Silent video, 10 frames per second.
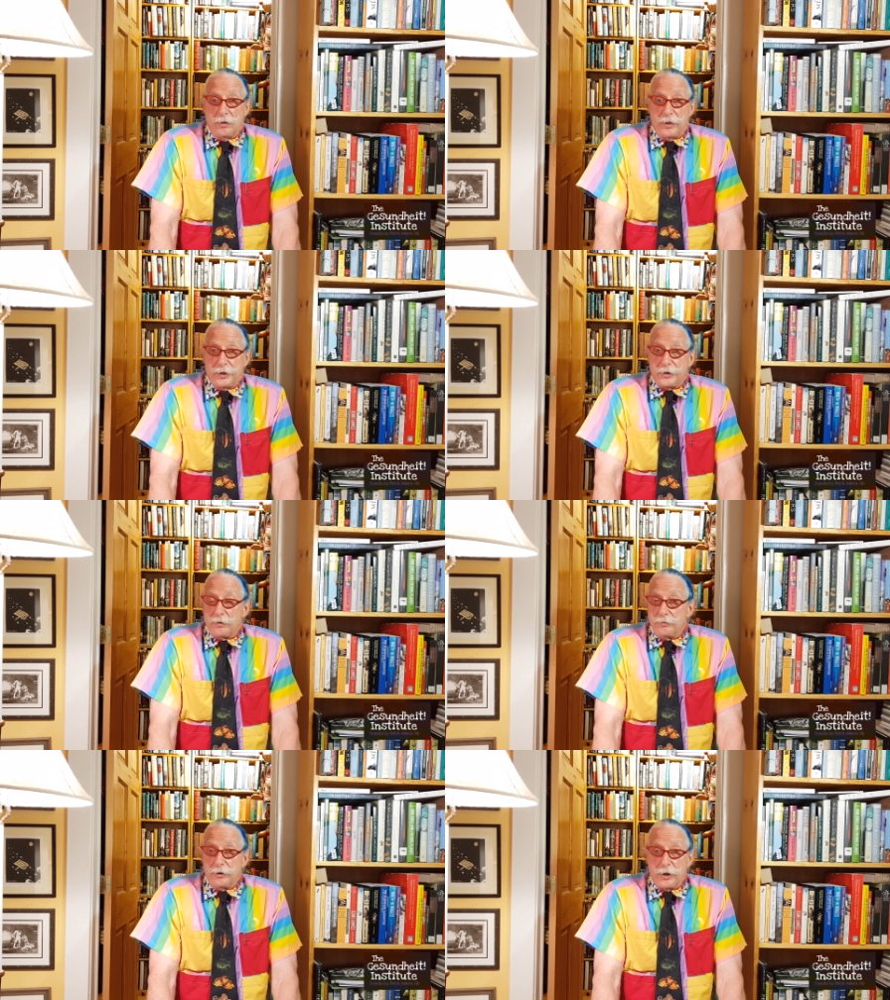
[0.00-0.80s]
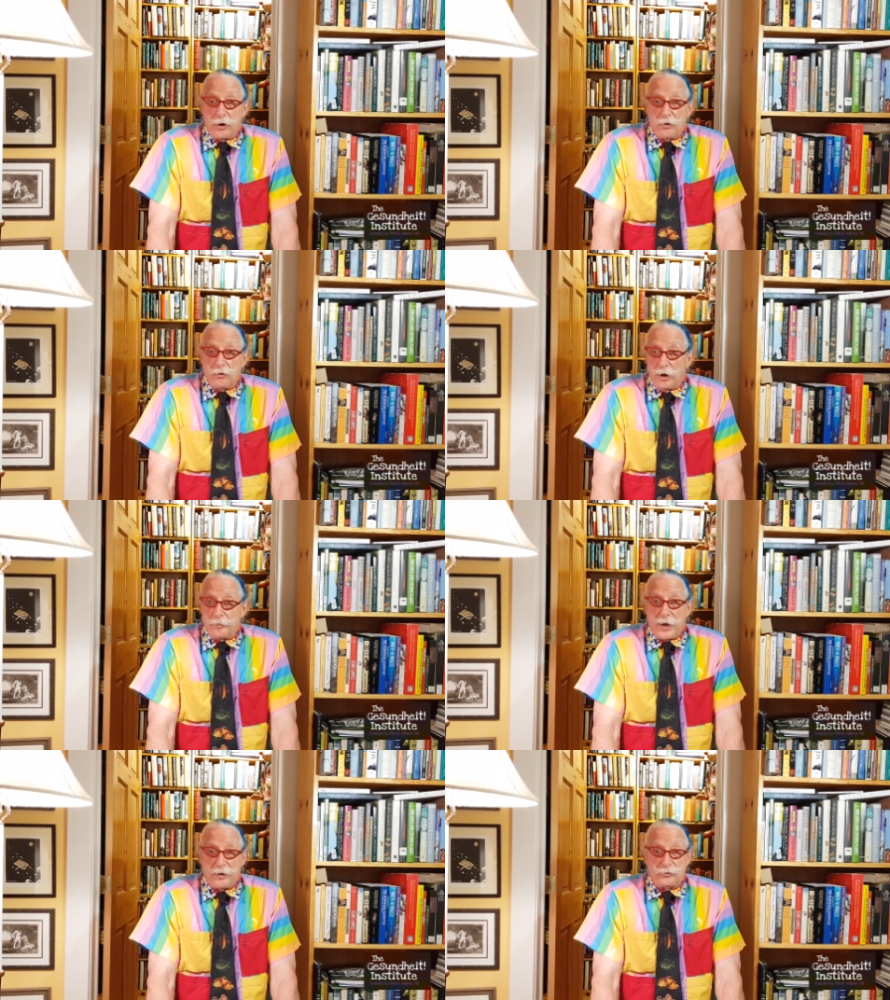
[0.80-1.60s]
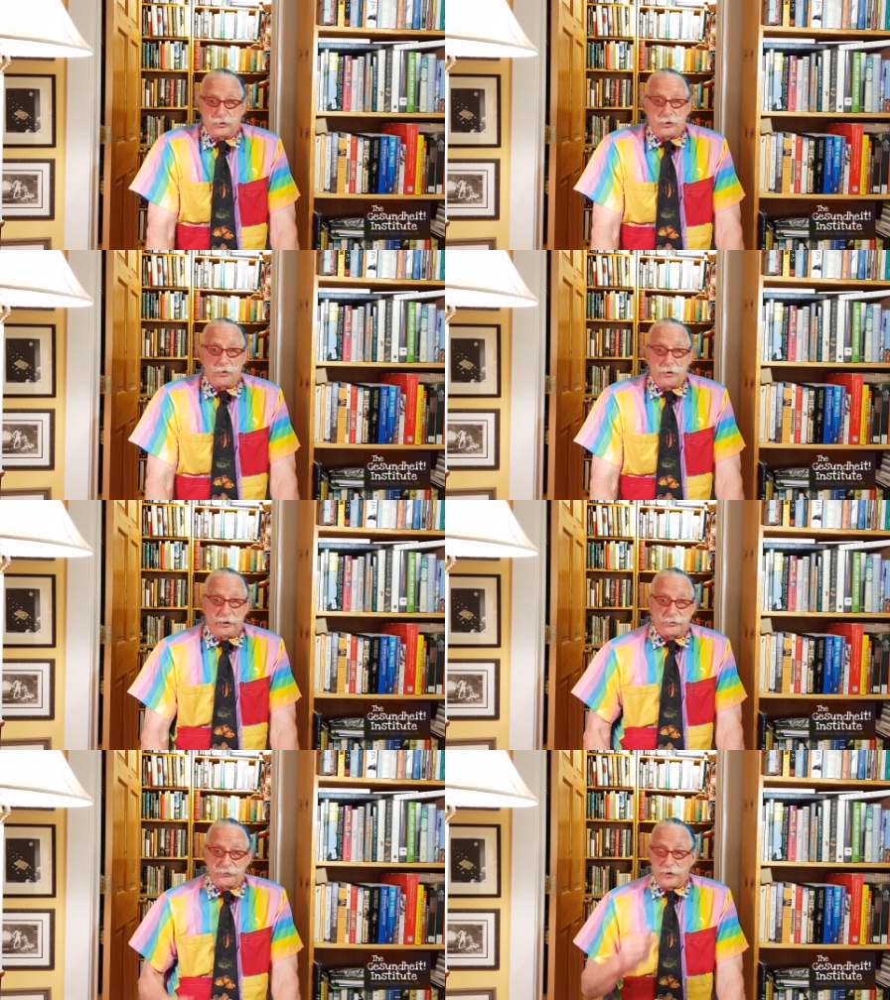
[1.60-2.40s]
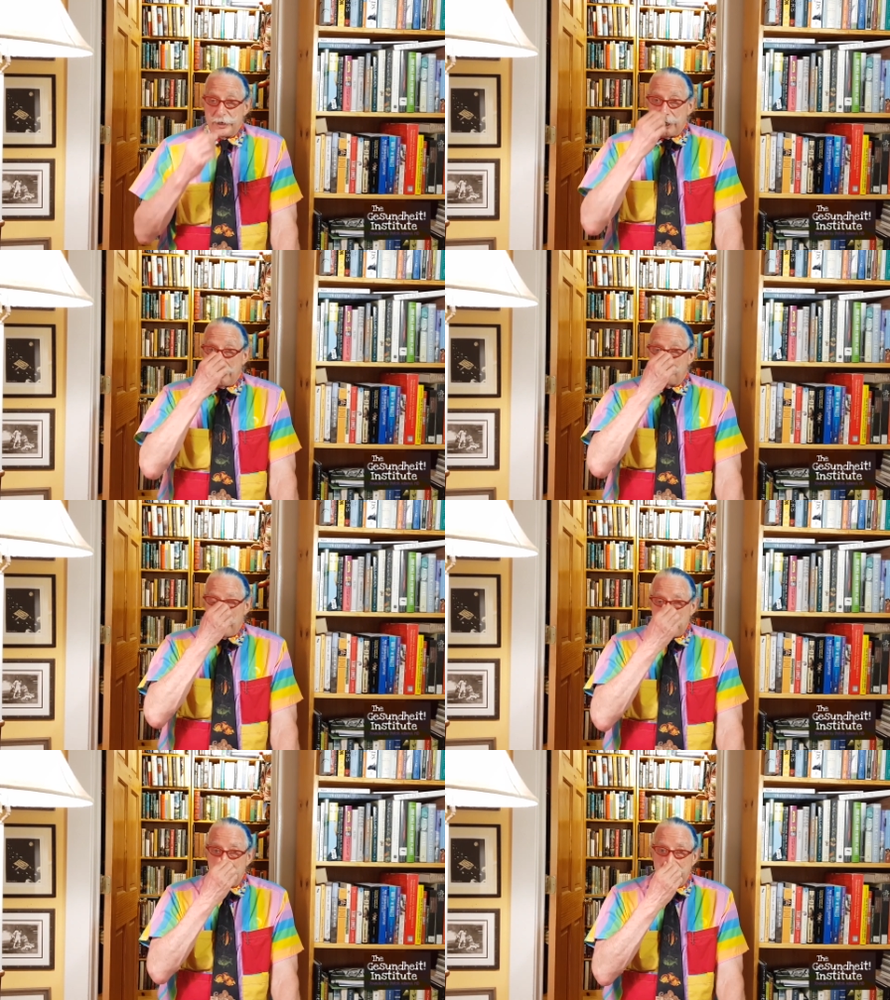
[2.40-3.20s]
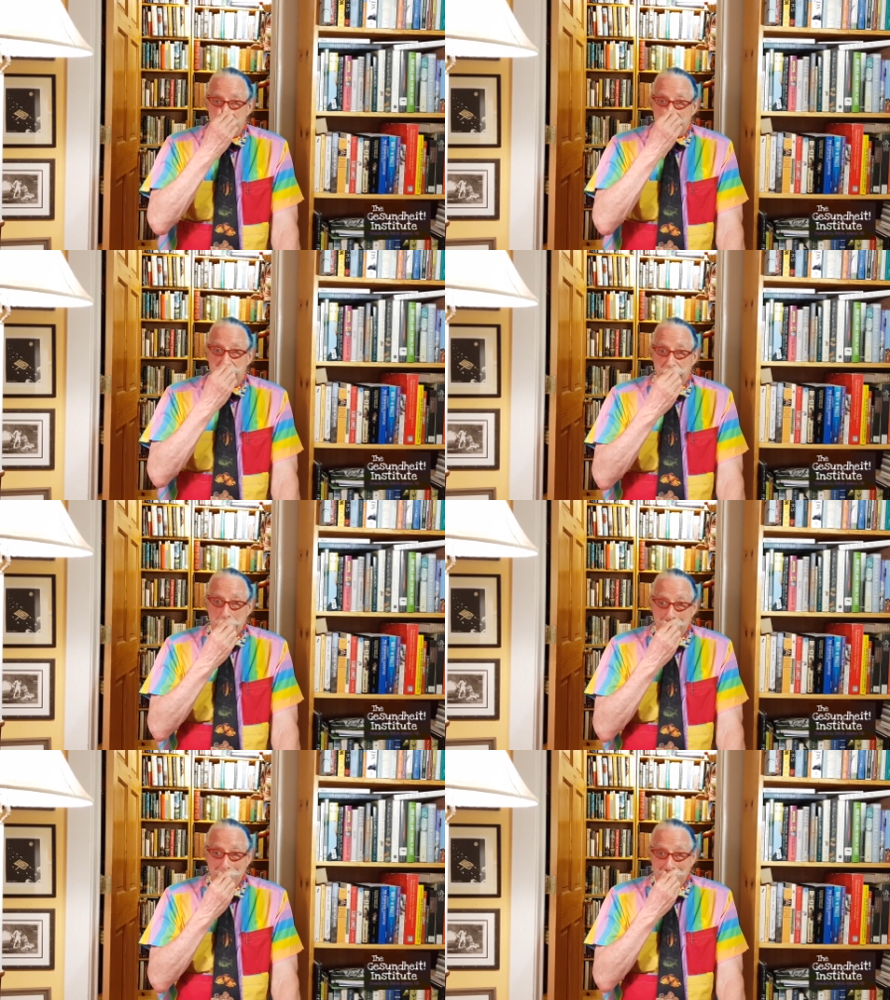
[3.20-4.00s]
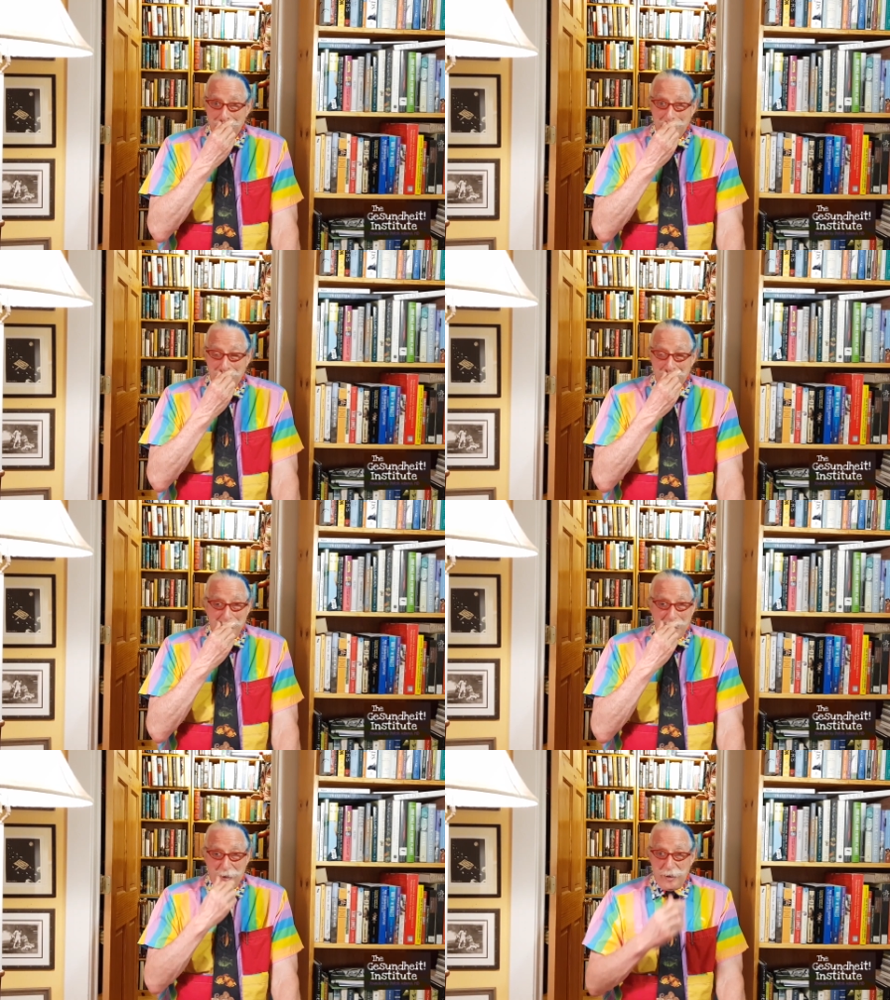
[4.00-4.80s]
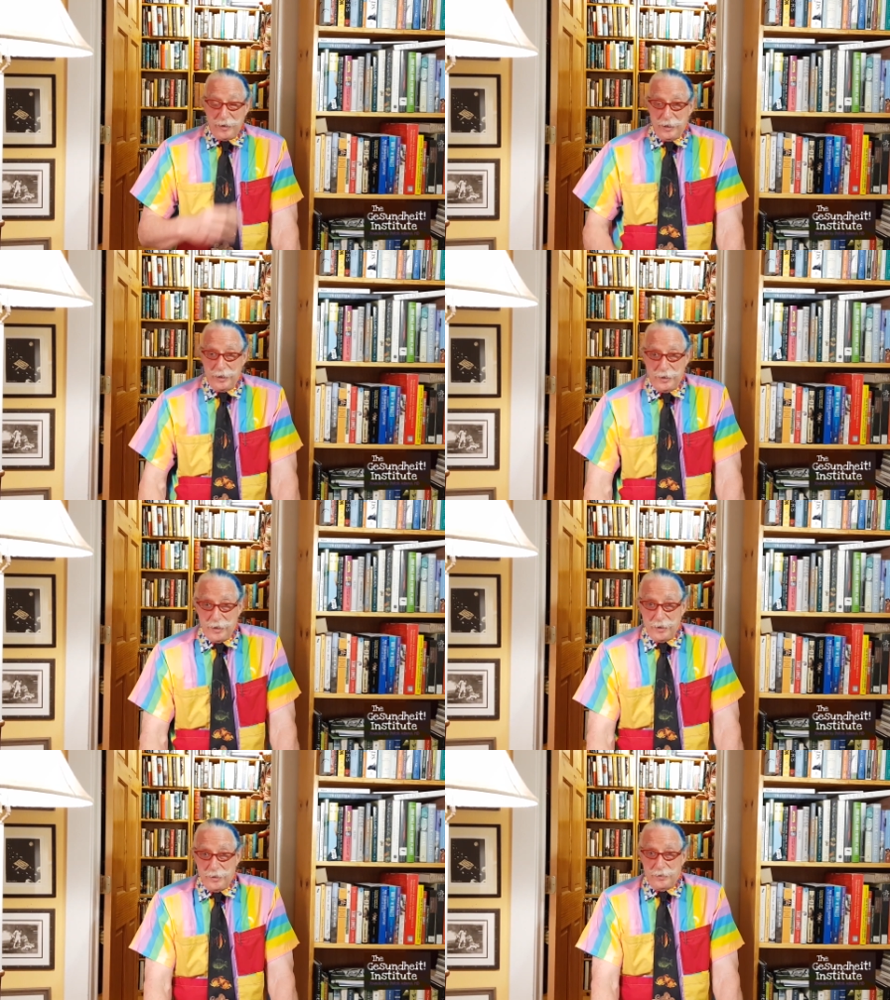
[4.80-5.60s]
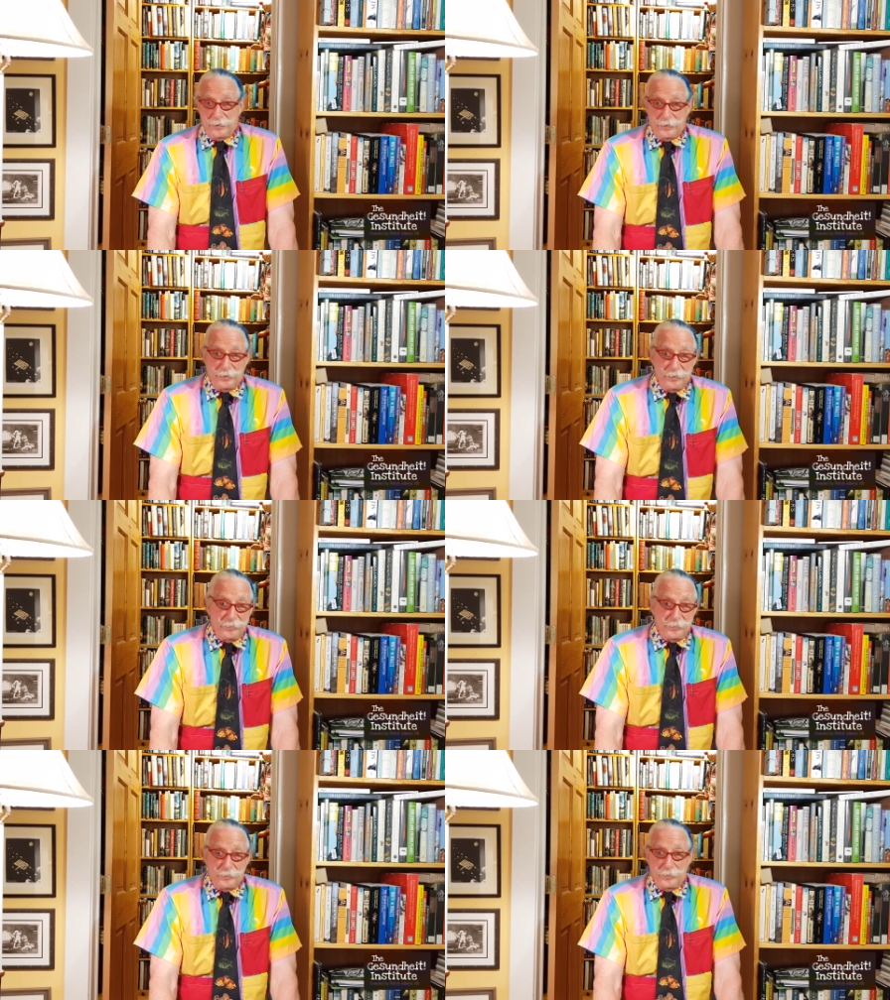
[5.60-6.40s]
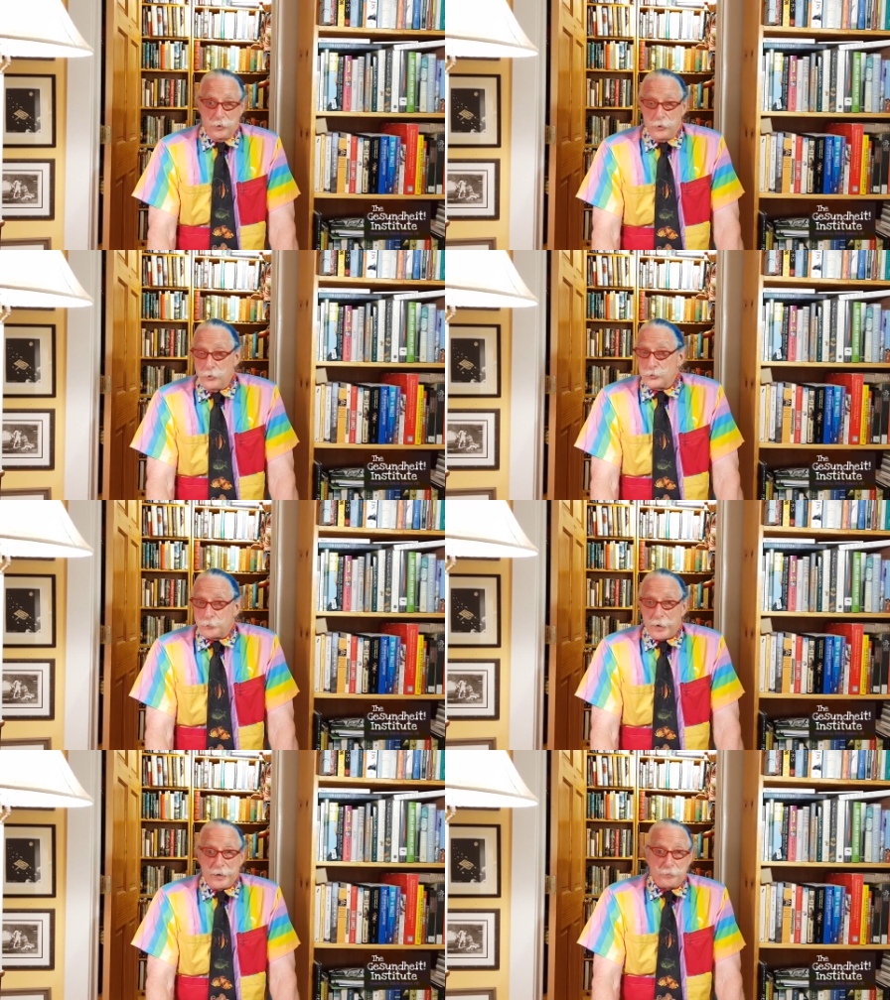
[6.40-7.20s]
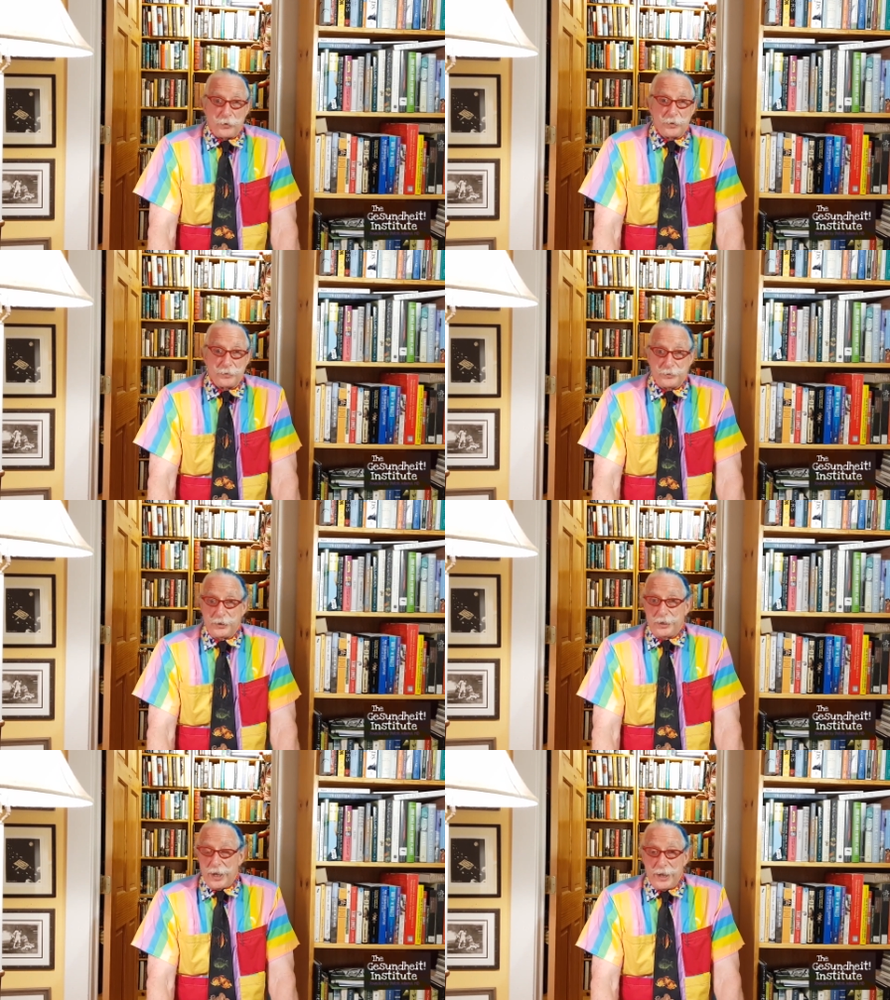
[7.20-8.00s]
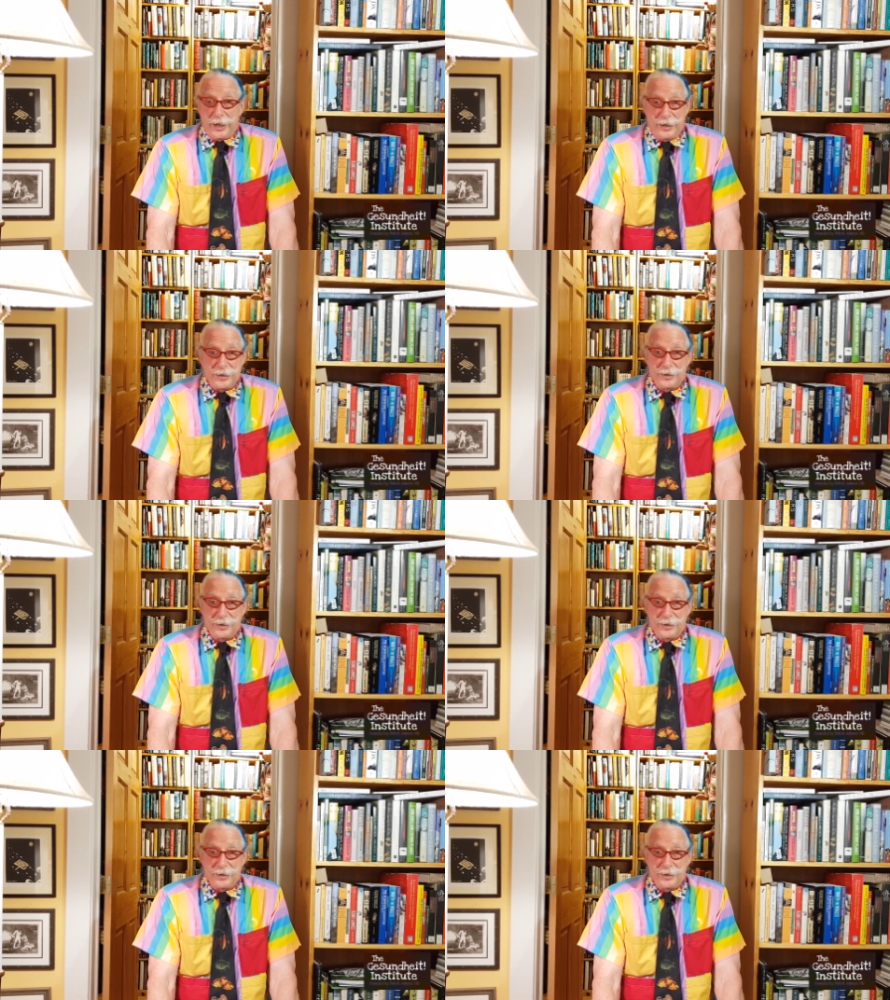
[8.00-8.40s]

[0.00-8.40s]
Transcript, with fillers: They don't know about joy. It's funny, I read in a in a newspaper today.